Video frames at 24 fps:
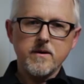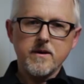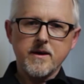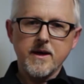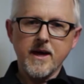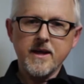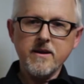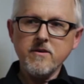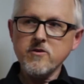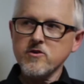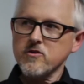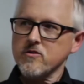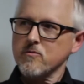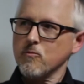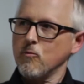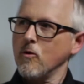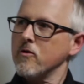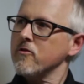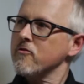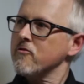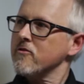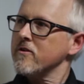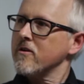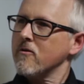Kind of just
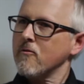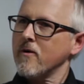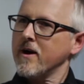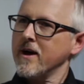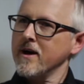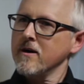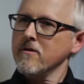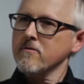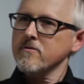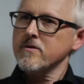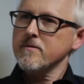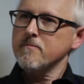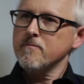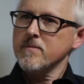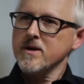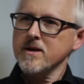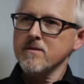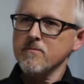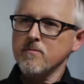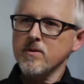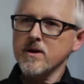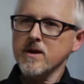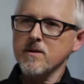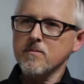wandering around and
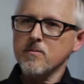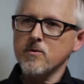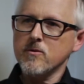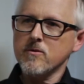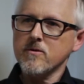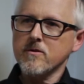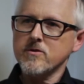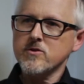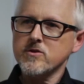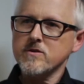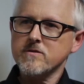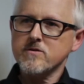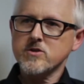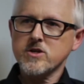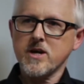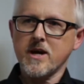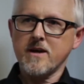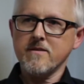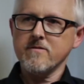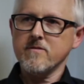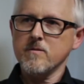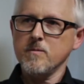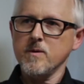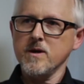meeting people and just
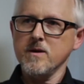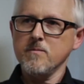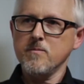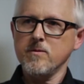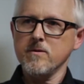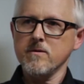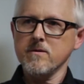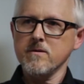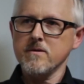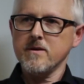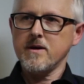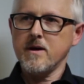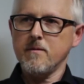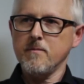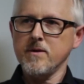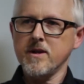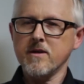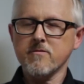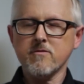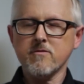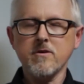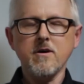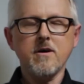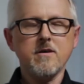chatting to people. I
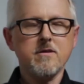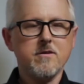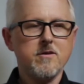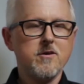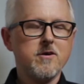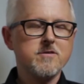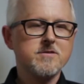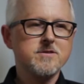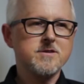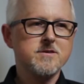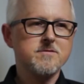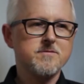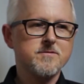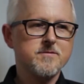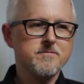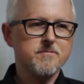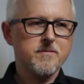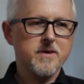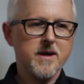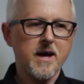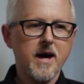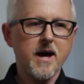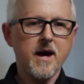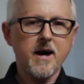mean, I've got lots of
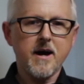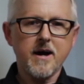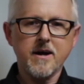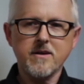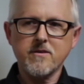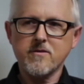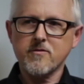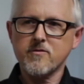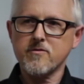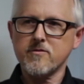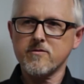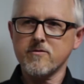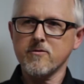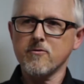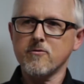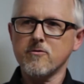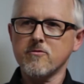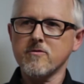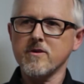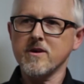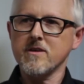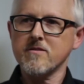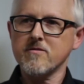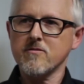kind of
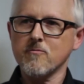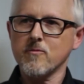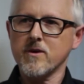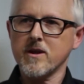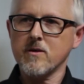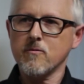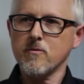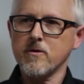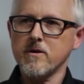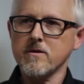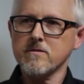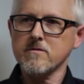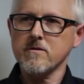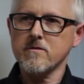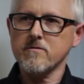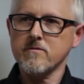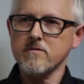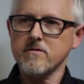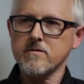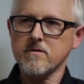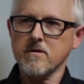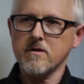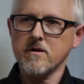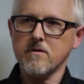stories from when I worked on
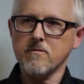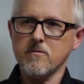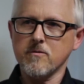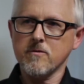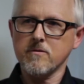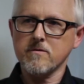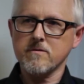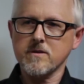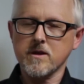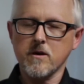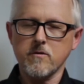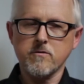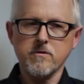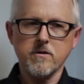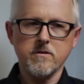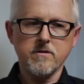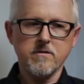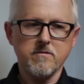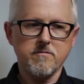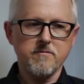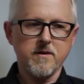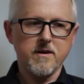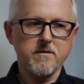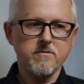Star Wars. 'Cause I was on
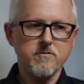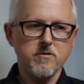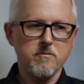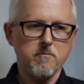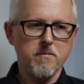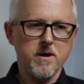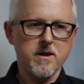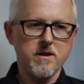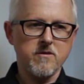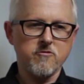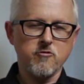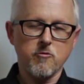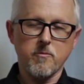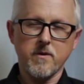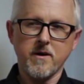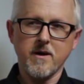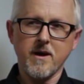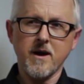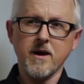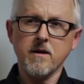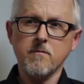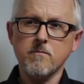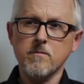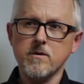the Phantom Menace for about
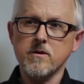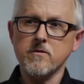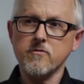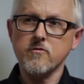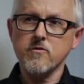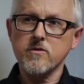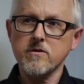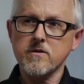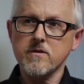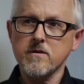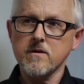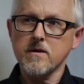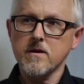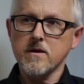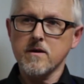8 months.